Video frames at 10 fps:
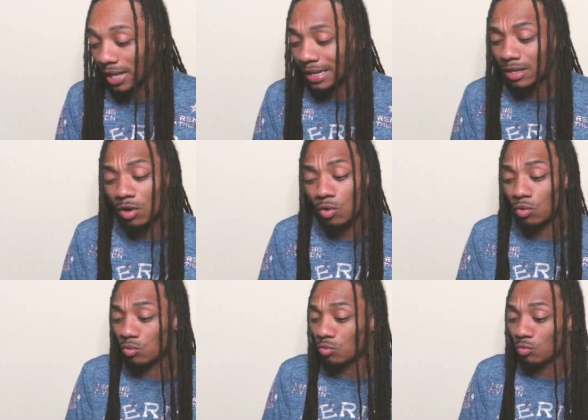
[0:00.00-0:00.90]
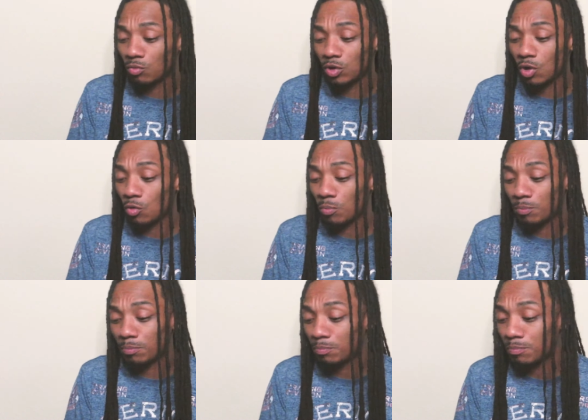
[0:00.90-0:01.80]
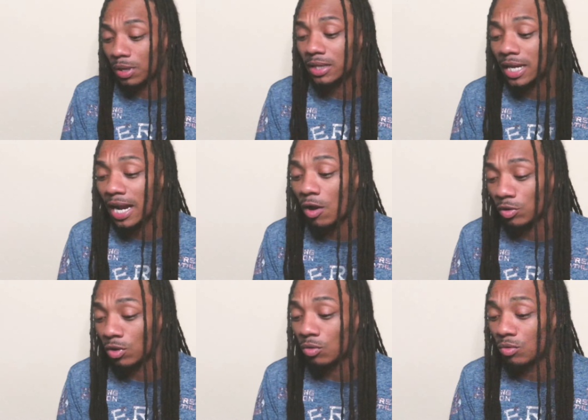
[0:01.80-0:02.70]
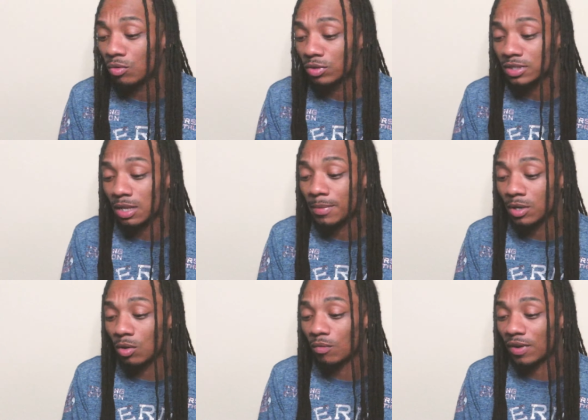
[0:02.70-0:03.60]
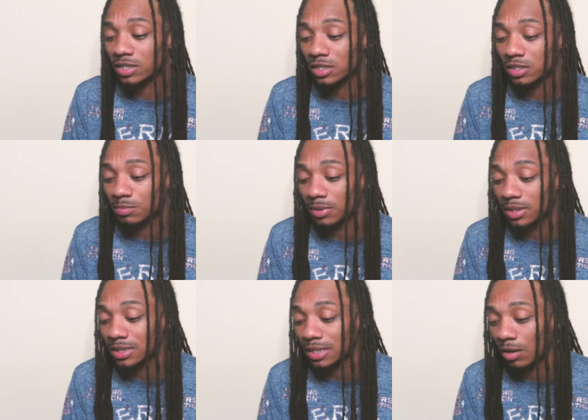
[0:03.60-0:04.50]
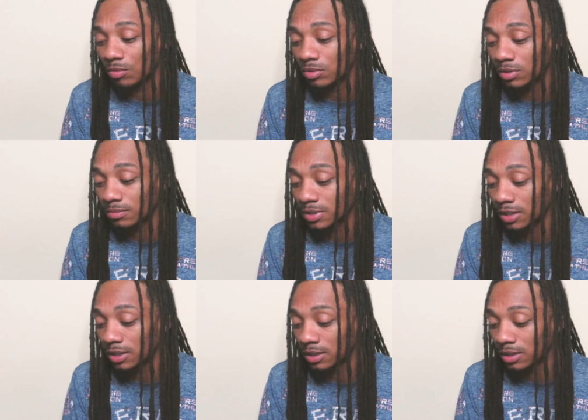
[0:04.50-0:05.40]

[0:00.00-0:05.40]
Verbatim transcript: yo, yo, put that out, yo. Just let me know if I should just put this out, you know what I'm saying?